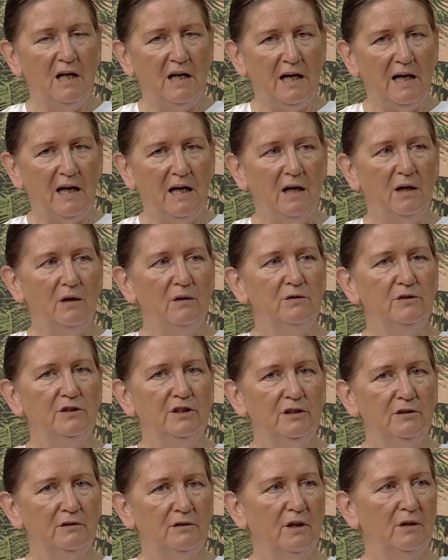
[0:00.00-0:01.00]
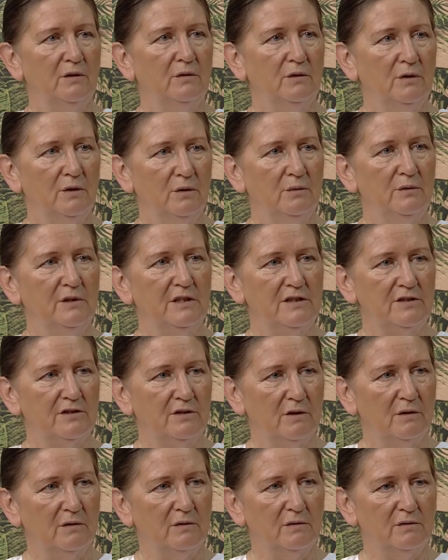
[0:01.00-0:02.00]
How do you know who is
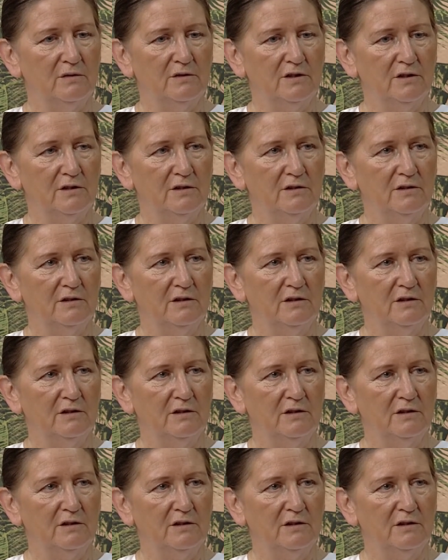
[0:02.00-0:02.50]
God?